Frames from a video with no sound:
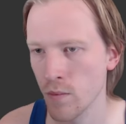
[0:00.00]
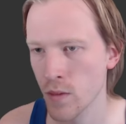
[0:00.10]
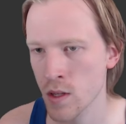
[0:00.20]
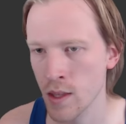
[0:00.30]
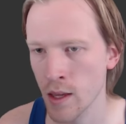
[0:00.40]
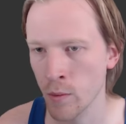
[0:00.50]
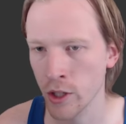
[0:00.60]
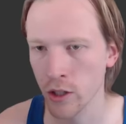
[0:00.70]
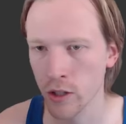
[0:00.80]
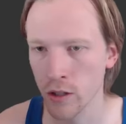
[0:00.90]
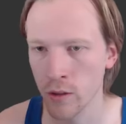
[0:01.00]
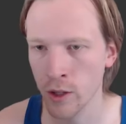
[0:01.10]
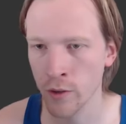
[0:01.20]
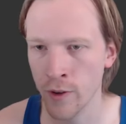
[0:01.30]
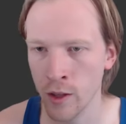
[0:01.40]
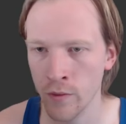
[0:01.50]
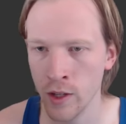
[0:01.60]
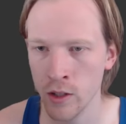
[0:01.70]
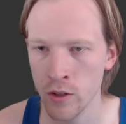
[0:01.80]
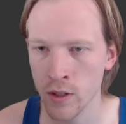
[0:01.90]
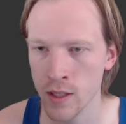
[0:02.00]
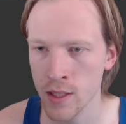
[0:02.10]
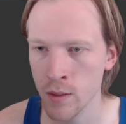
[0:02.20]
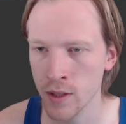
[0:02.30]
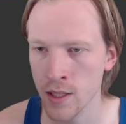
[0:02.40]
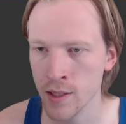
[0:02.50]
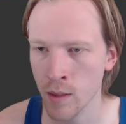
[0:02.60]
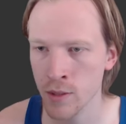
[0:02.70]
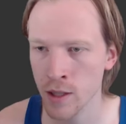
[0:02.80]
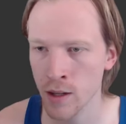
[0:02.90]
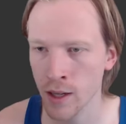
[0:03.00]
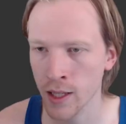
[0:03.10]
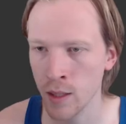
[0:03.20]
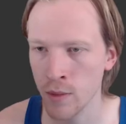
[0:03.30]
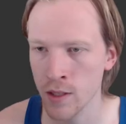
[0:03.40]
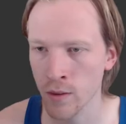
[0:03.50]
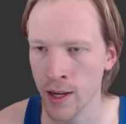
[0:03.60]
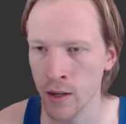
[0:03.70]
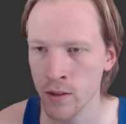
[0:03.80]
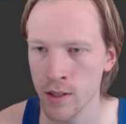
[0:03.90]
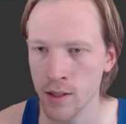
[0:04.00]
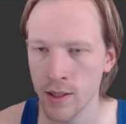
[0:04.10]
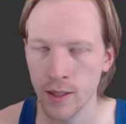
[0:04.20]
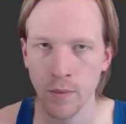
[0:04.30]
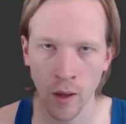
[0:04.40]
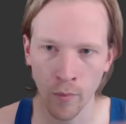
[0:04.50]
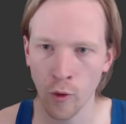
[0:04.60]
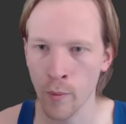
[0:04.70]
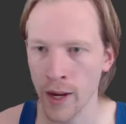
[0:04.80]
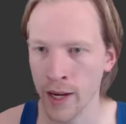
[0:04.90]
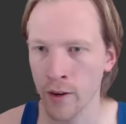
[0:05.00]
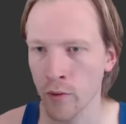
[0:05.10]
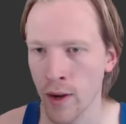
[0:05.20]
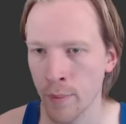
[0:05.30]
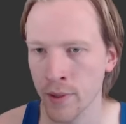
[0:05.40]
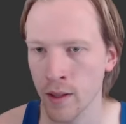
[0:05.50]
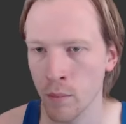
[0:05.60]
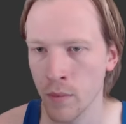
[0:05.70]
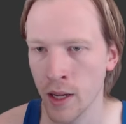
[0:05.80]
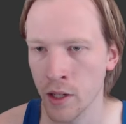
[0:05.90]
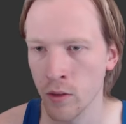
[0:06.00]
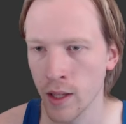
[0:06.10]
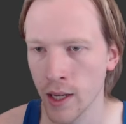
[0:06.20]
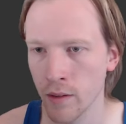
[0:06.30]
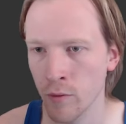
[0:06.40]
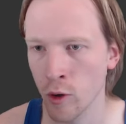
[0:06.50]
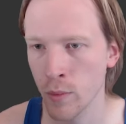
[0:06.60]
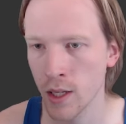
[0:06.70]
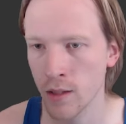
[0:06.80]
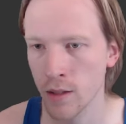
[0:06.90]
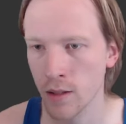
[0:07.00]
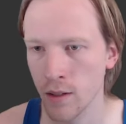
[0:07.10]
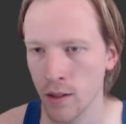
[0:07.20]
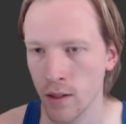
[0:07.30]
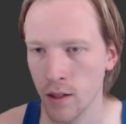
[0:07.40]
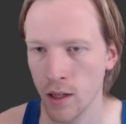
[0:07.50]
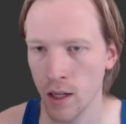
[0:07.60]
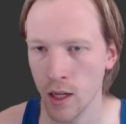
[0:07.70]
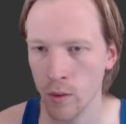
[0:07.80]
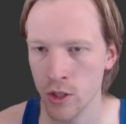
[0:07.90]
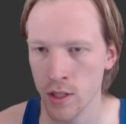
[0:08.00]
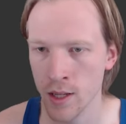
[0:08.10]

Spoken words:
so that while you're following the video, you can see what these types are. I'm gonna keep these around. Format kind of wrapped them on a new line for me, which is